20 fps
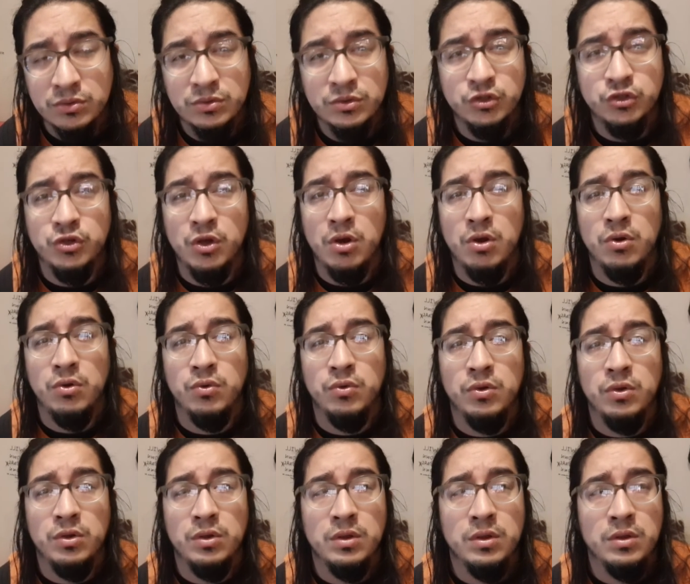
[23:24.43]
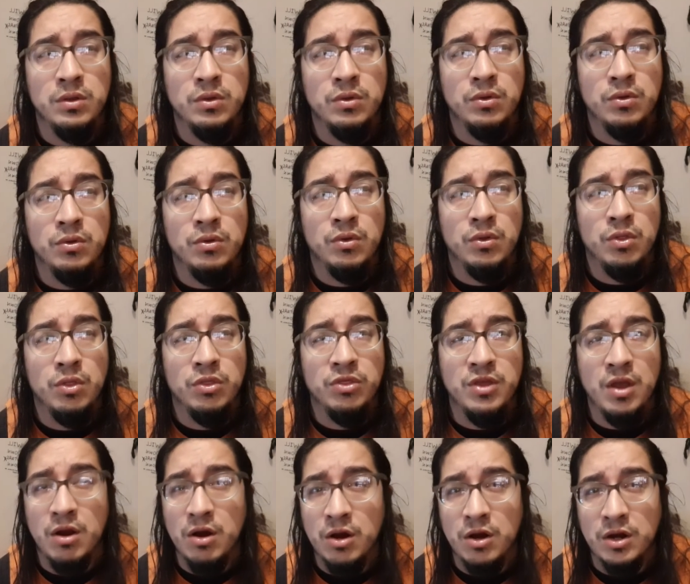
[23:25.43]
So
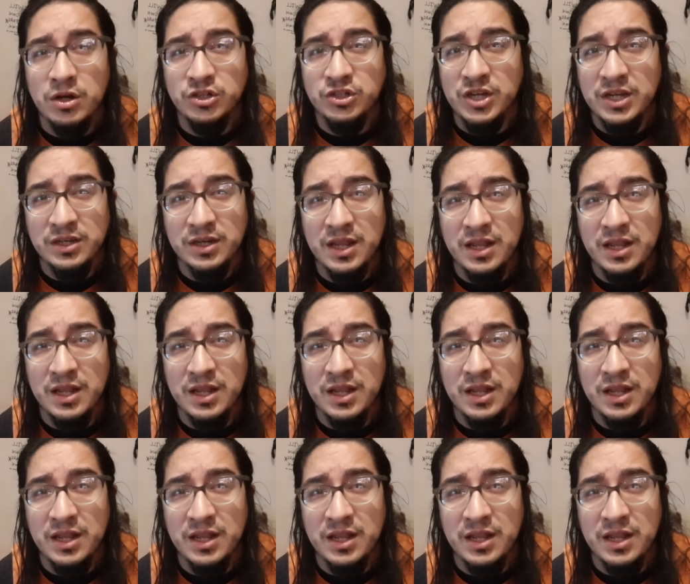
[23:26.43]
there's